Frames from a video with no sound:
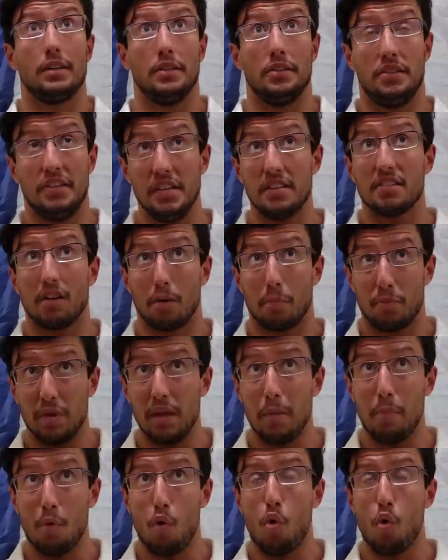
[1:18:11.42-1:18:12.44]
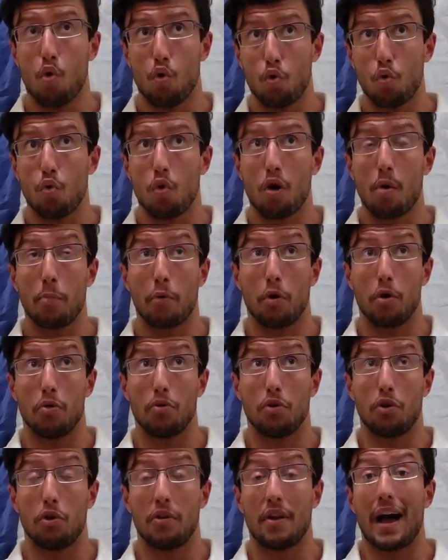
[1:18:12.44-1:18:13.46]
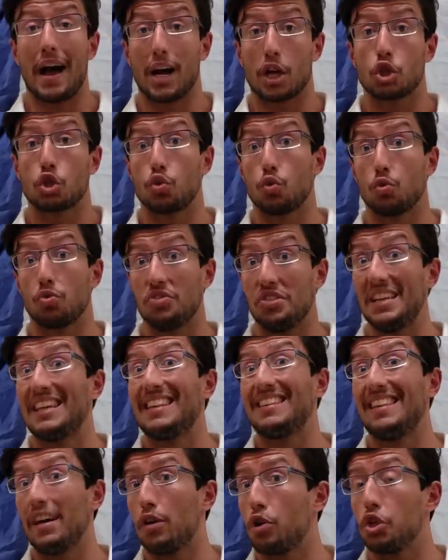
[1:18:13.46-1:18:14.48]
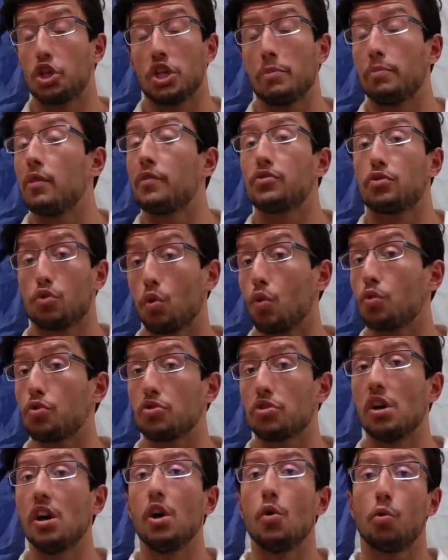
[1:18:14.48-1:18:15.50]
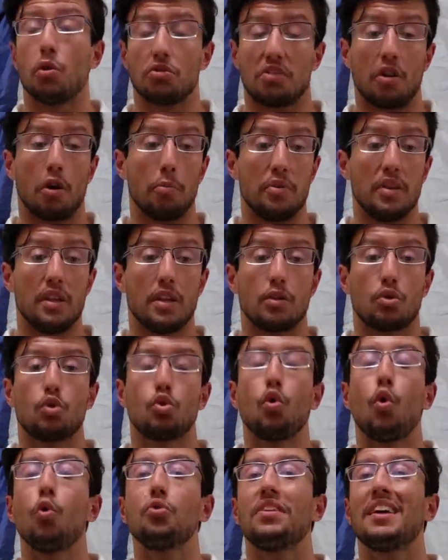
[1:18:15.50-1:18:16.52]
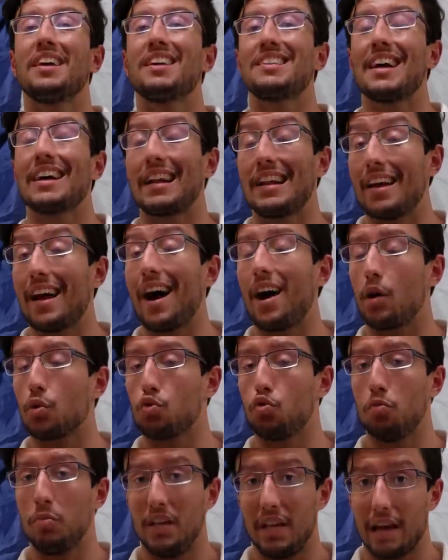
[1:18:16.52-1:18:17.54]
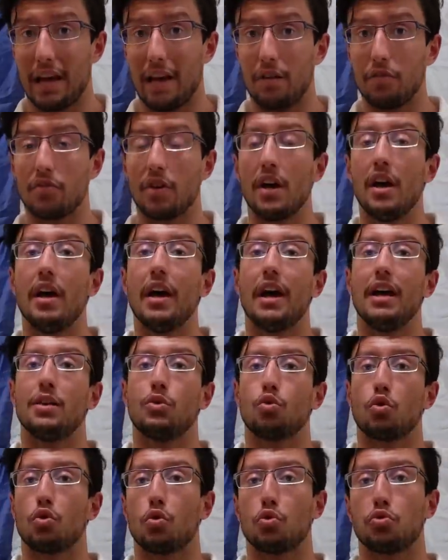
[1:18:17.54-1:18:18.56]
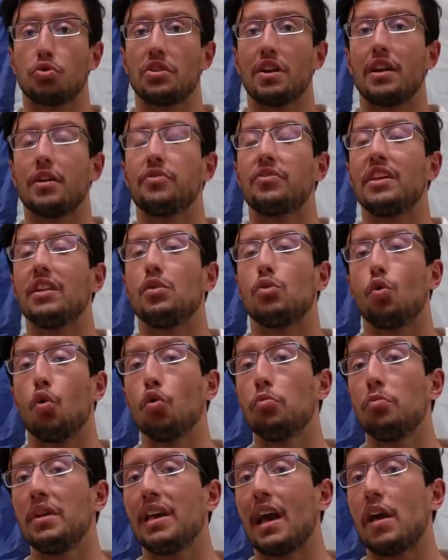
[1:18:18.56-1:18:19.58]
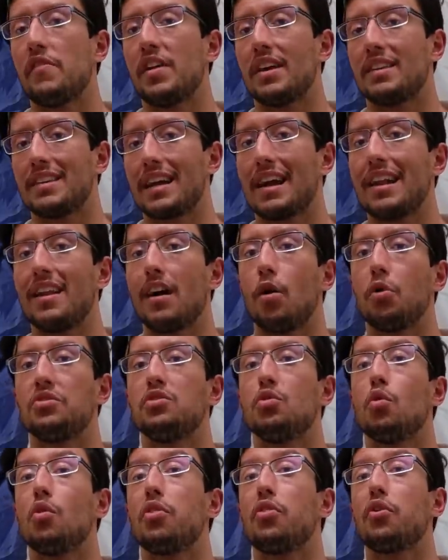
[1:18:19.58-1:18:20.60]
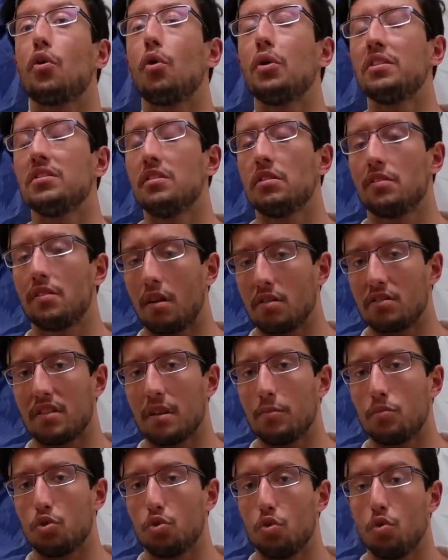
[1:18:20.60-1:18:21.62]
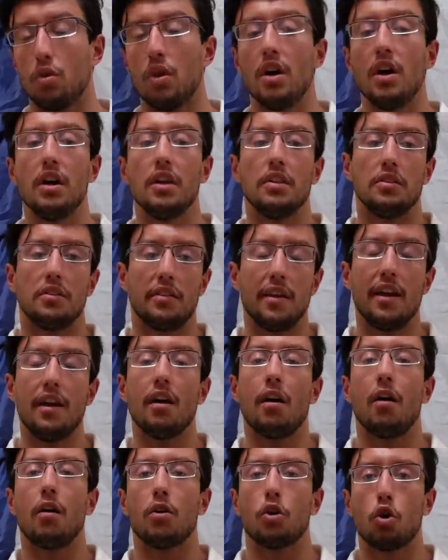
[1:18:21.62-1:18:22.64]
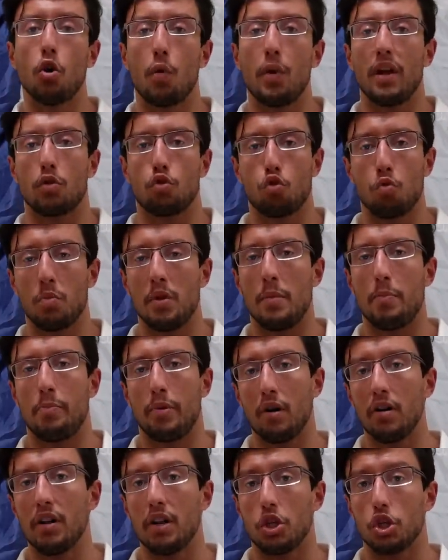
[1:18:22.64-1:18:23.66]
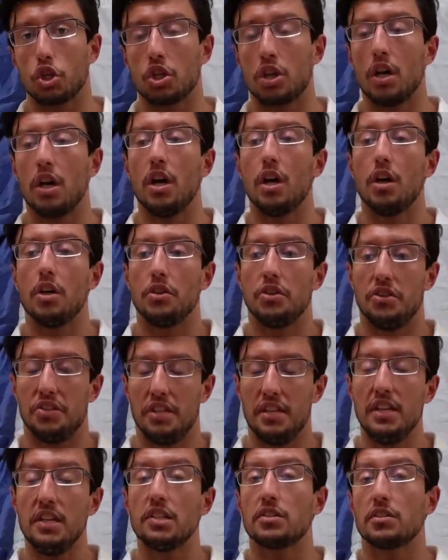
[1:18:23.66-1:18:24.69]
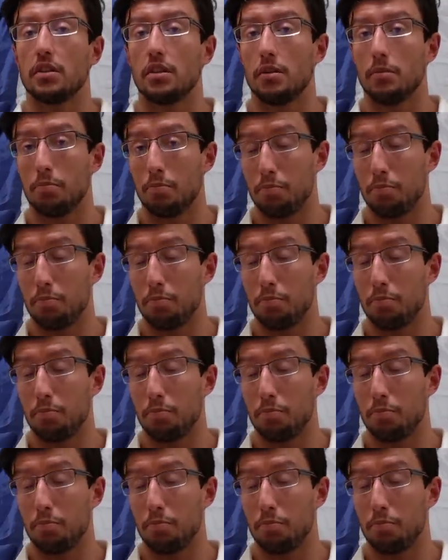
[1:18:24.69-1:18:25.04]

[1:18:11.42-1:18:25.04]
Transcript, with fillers: these are people who grew up under an actual dictatorship of sorts, where they are being told exactly how to behave, and told also that if they don't behave exactly how the authority tells them to, they are going to be punished. These